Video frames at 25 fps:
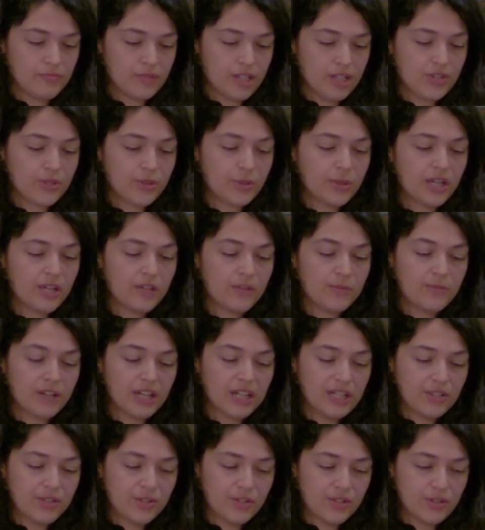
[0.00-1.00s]
So I
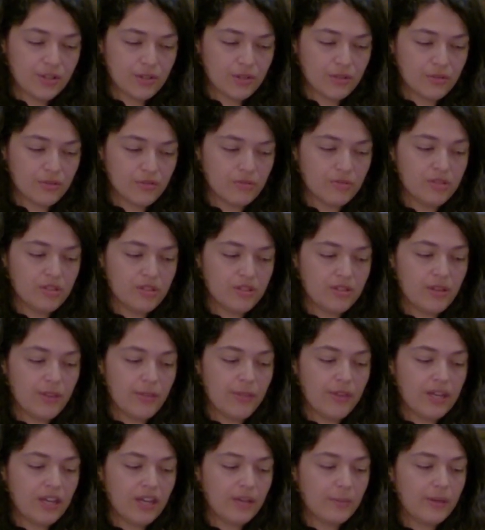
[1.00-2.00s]
invite you to
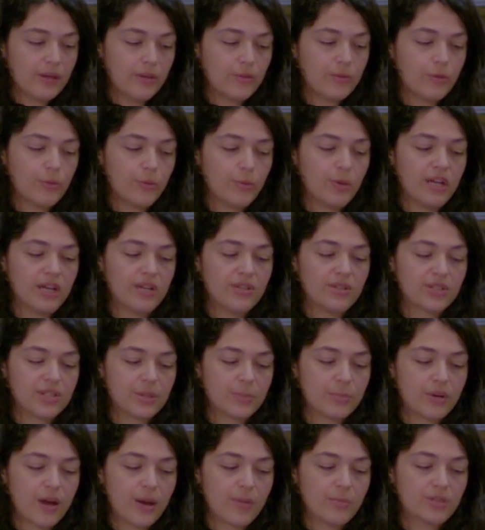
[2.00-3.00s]
think about the ways
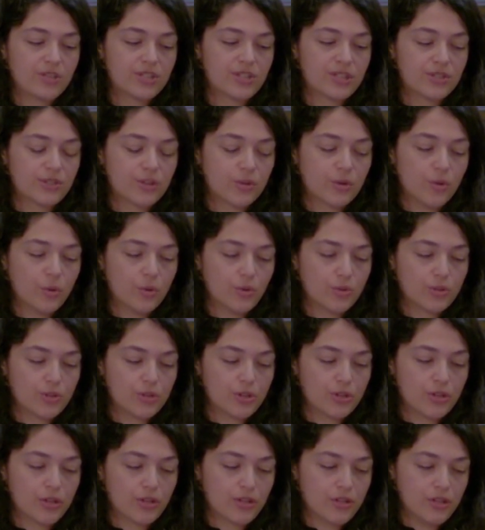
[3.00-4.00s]
supremacist
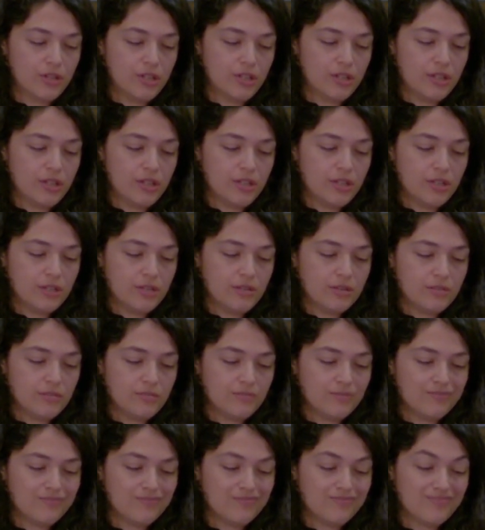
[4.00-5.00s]
culture
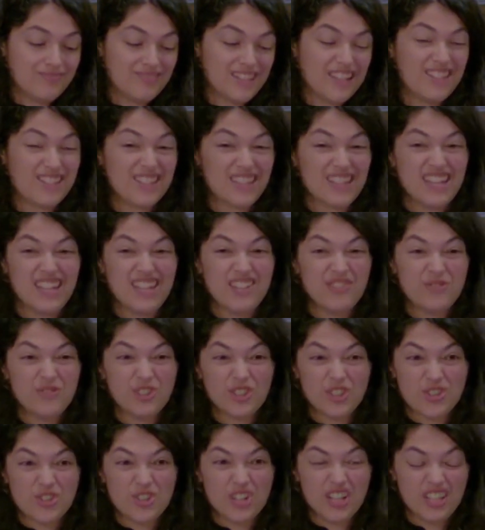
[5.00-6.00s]
has
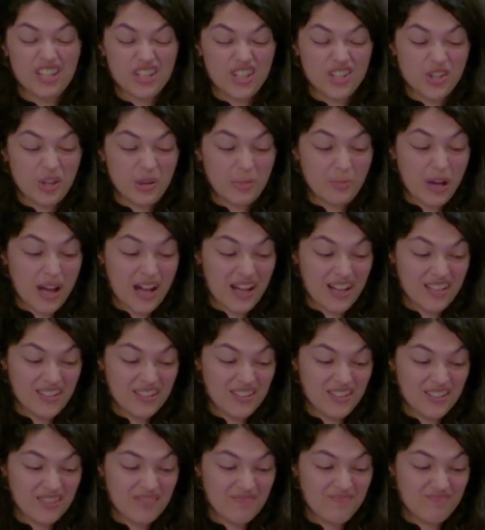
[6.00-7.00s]
infiltrated your
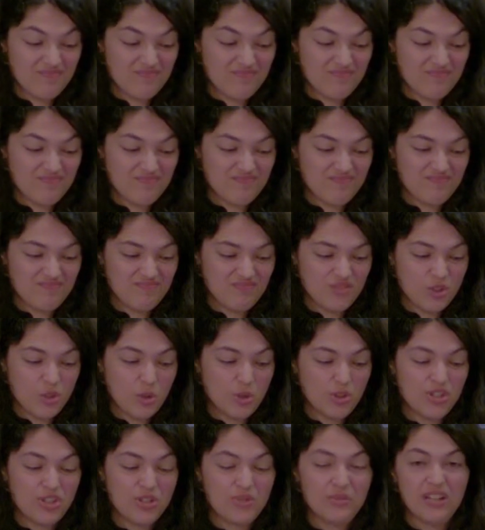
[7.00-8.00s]
mind,
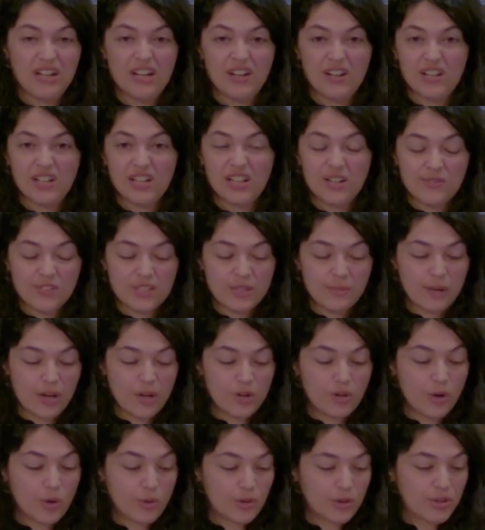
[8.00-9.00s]
told you narratives
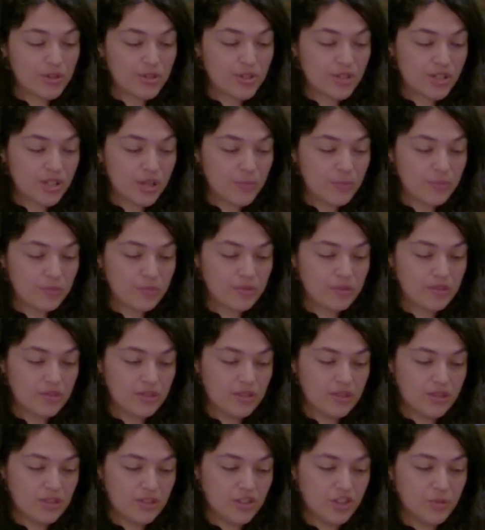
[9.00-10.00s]
about ownership,
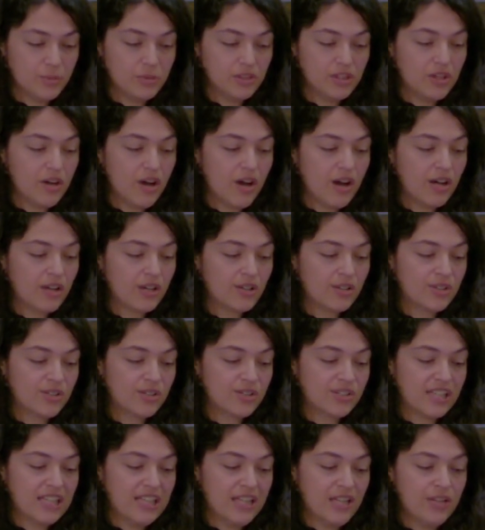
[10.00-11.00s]
who
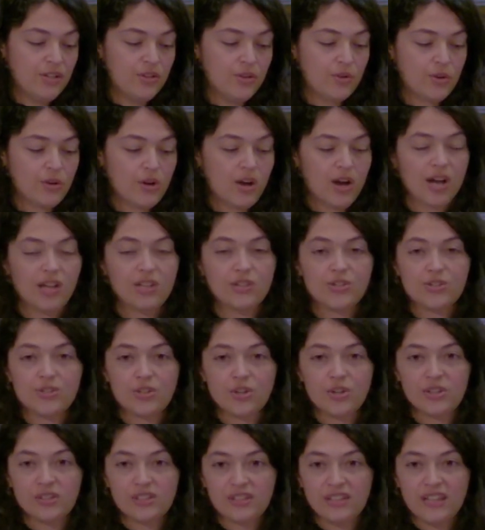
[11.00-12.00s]
belongs in or on
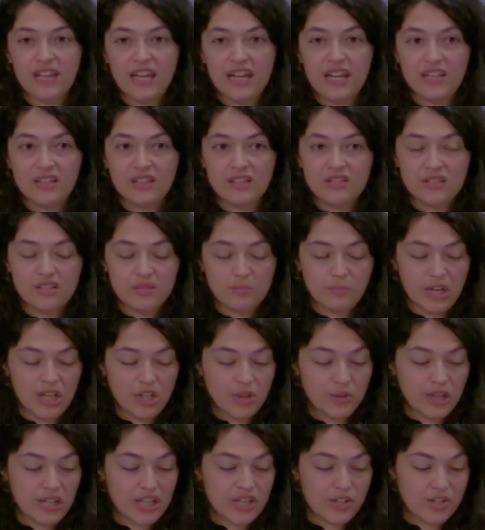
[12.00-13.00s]
certain land,
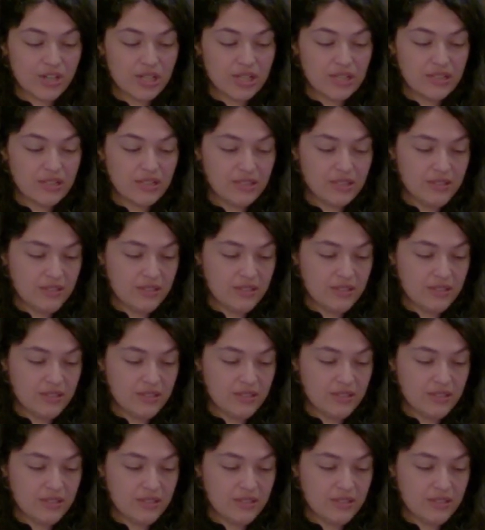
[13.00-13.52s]
migration.